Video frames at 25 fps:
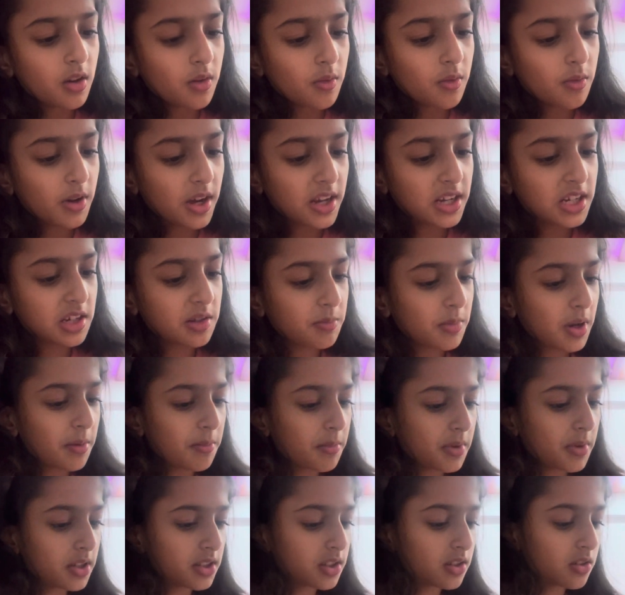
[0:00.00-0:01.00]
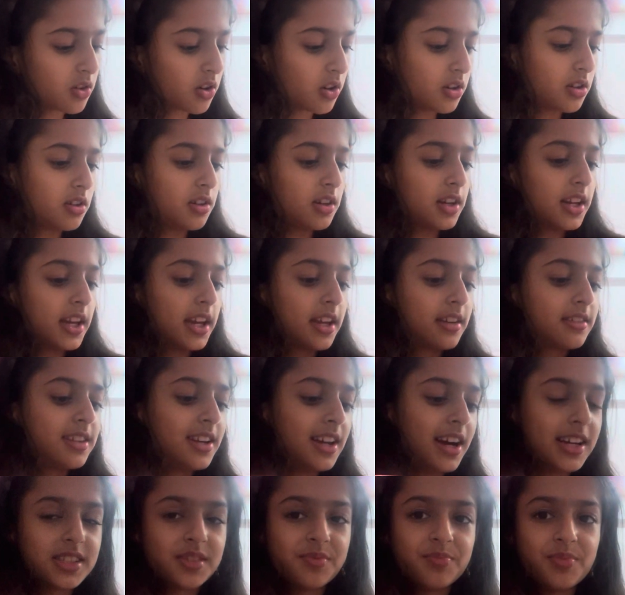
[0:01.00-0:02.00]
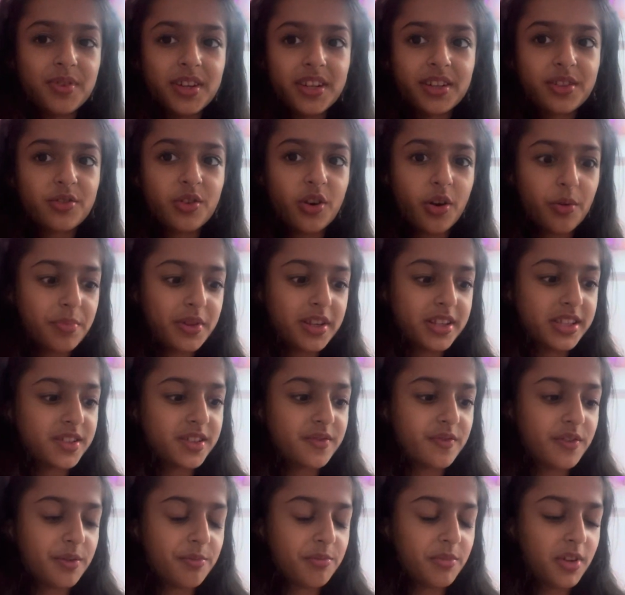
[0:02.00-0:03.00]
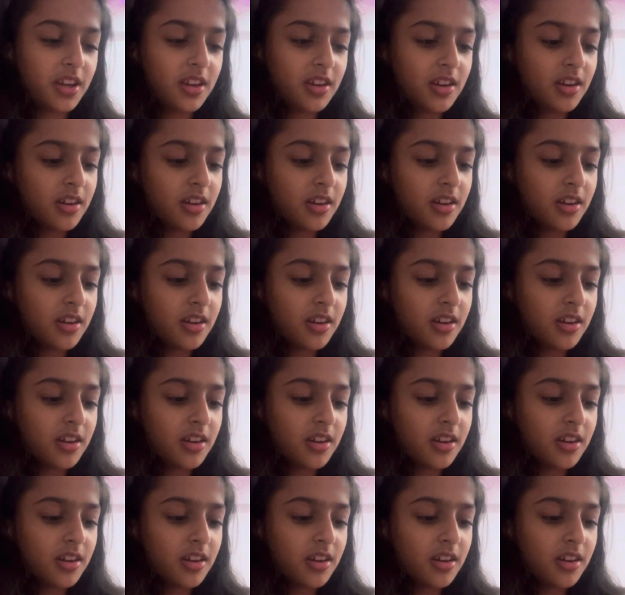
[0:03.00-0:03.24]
why did my mother order classmate copies for me?